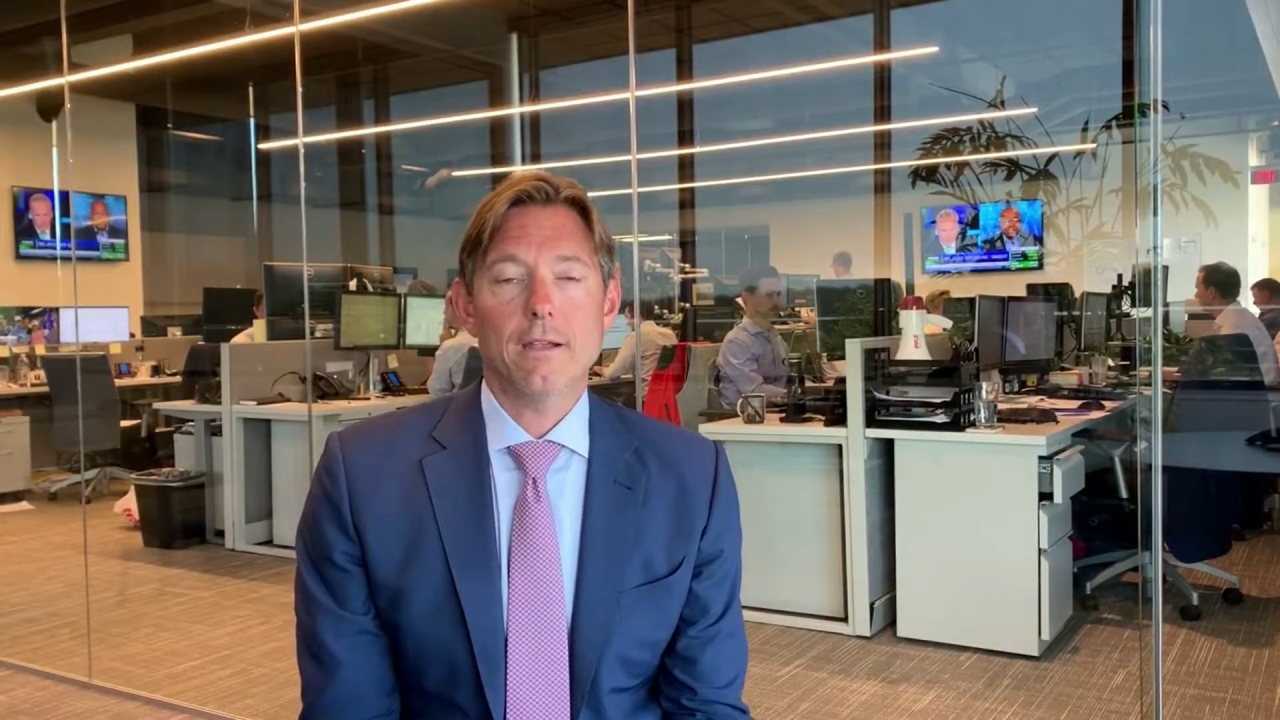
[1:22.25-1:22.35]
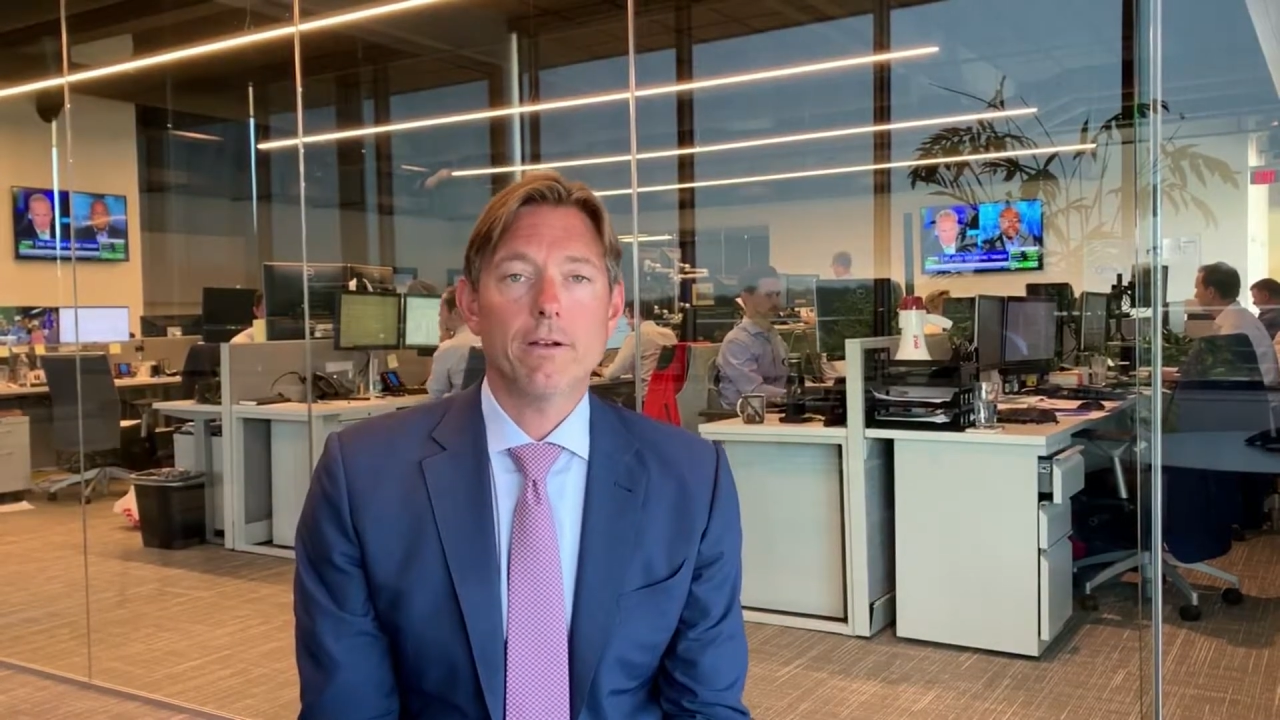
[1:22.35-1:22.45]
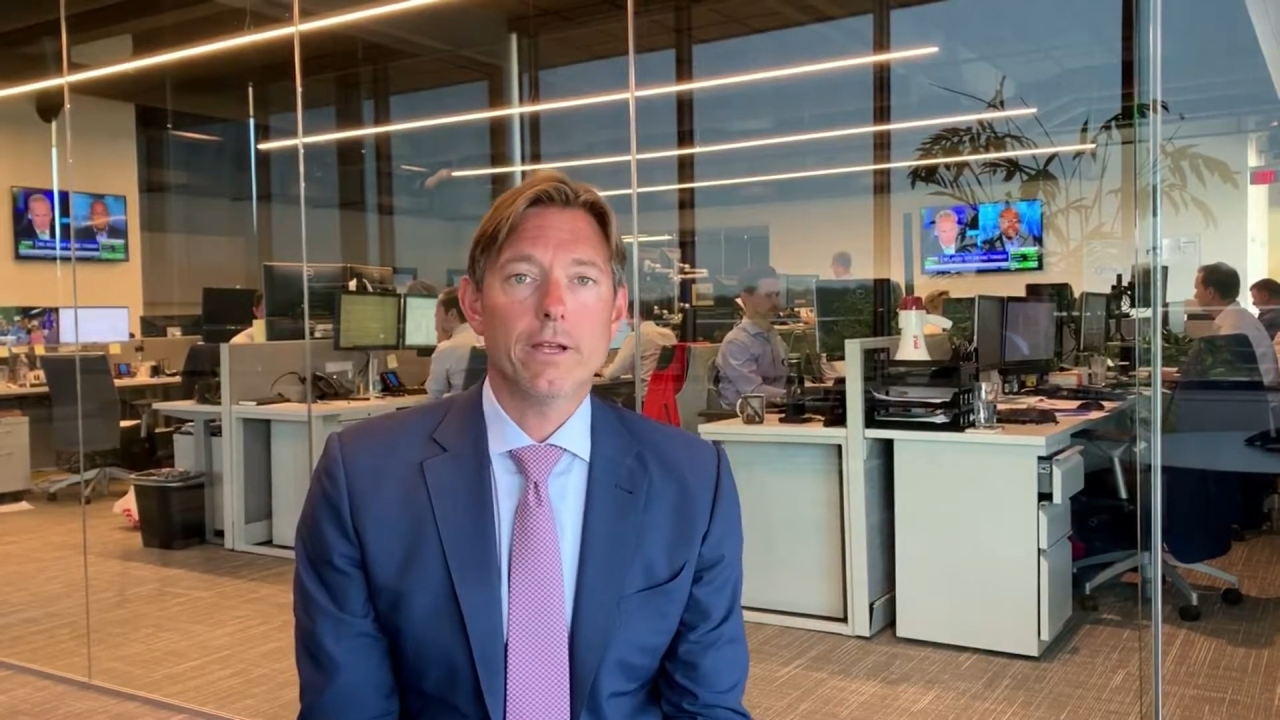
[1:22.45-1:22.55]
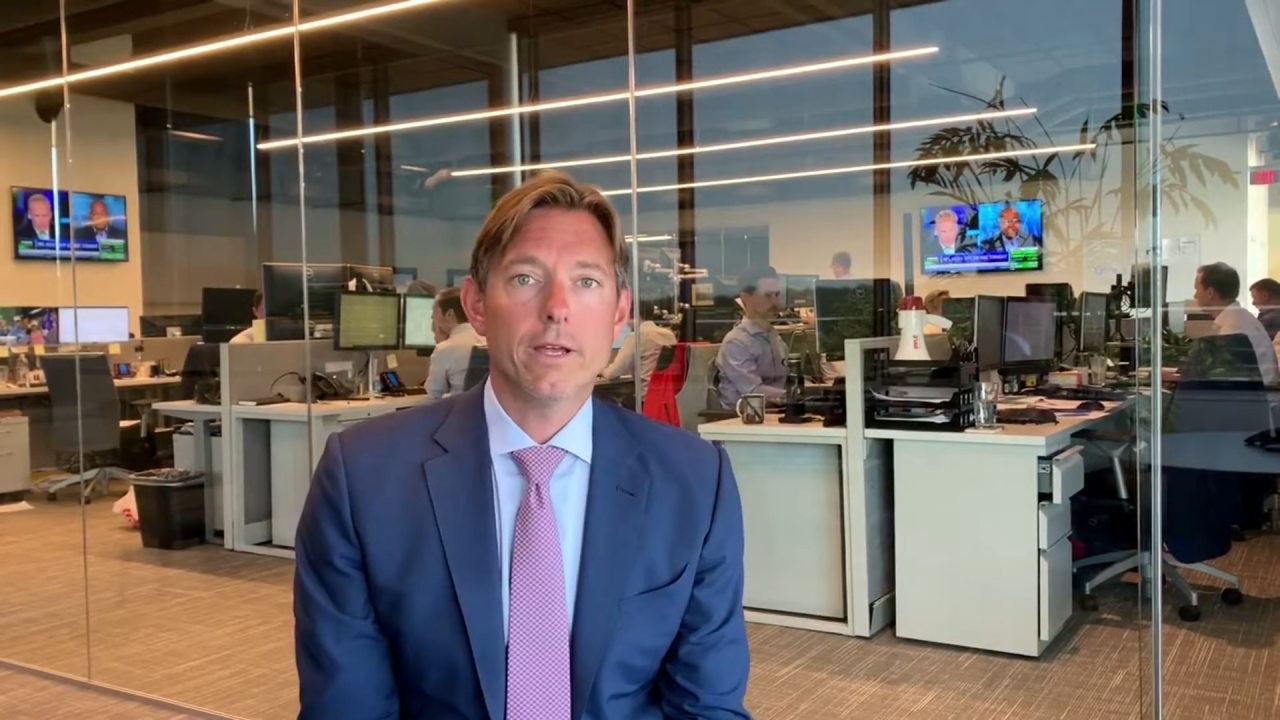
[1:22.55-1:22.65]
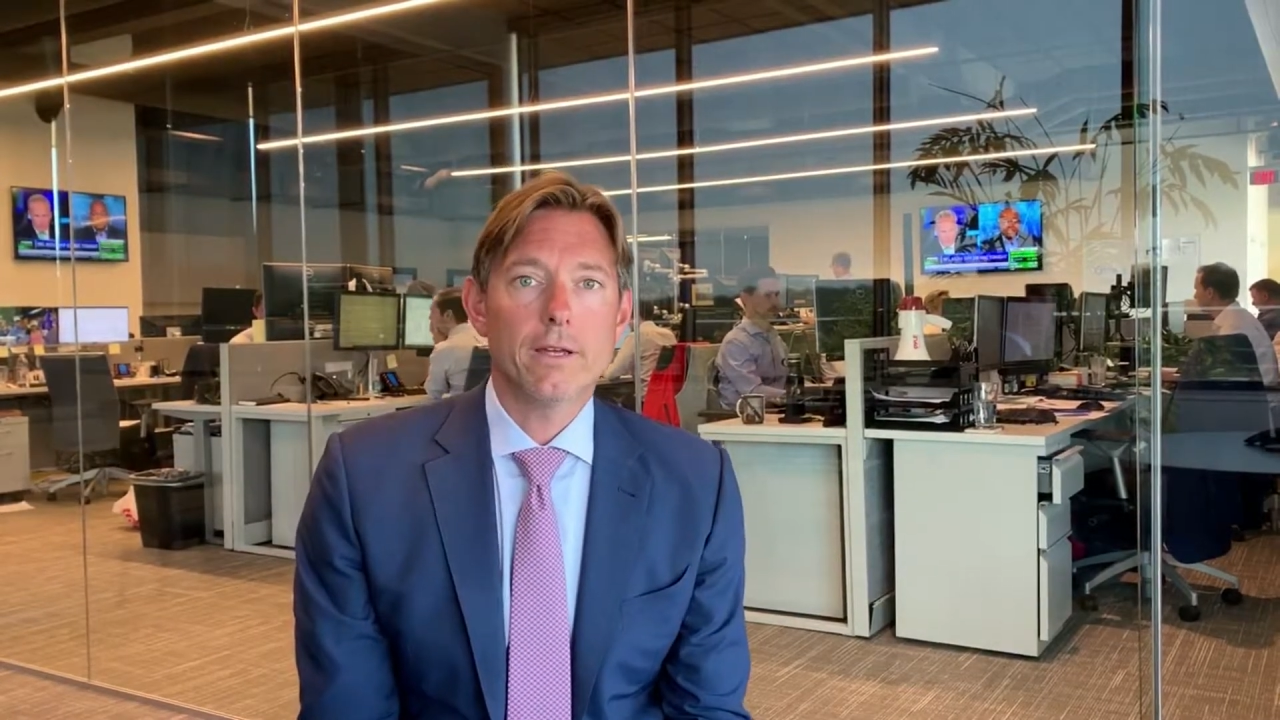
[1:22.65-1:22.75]

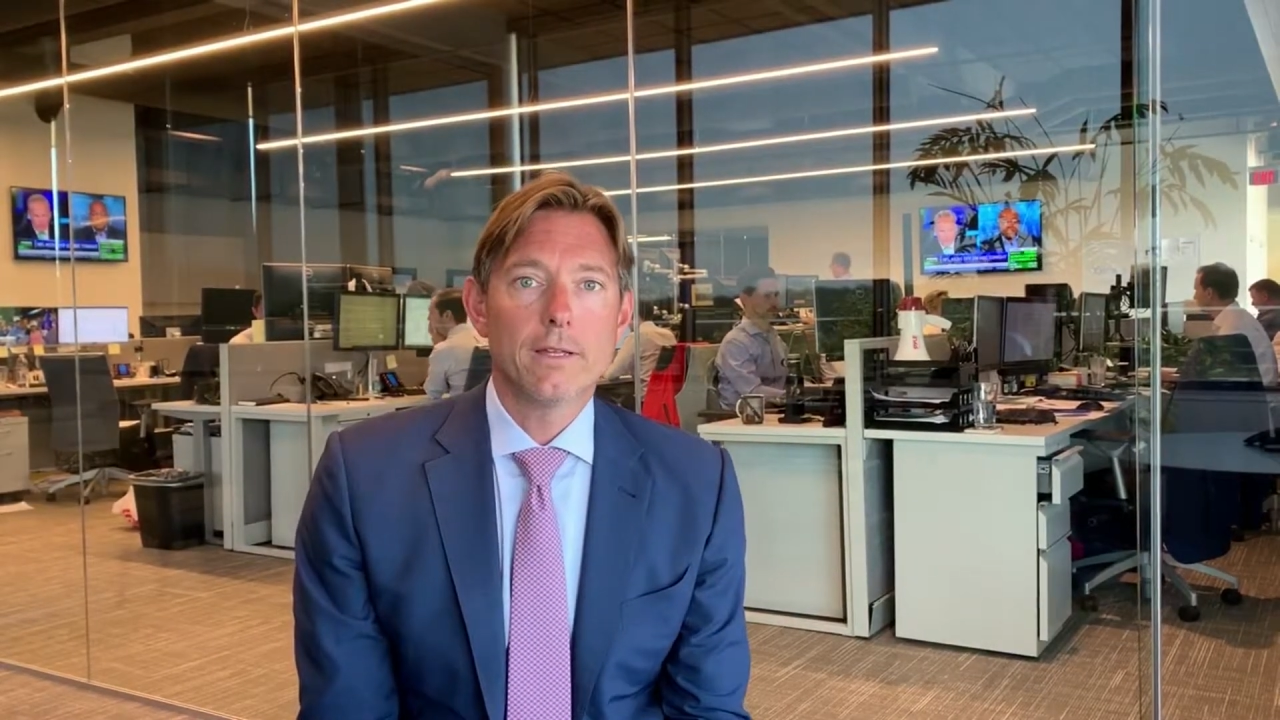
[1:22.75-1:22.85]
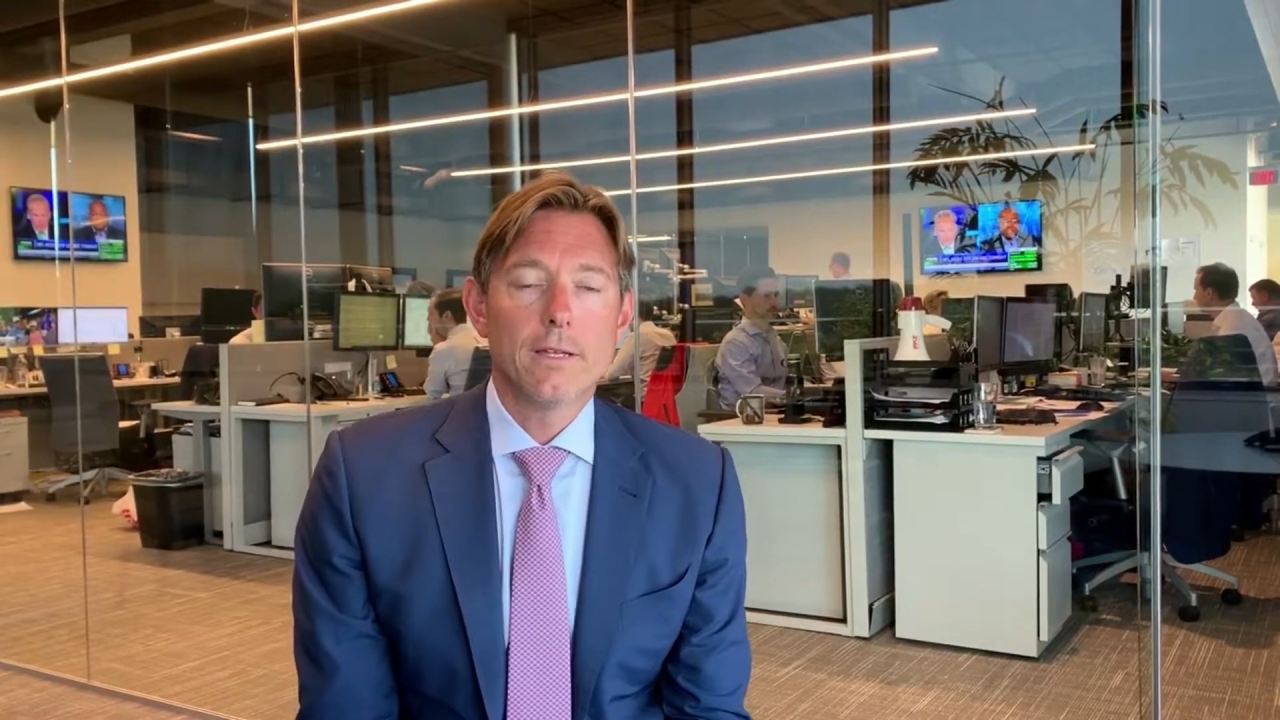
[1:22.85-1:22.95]
area.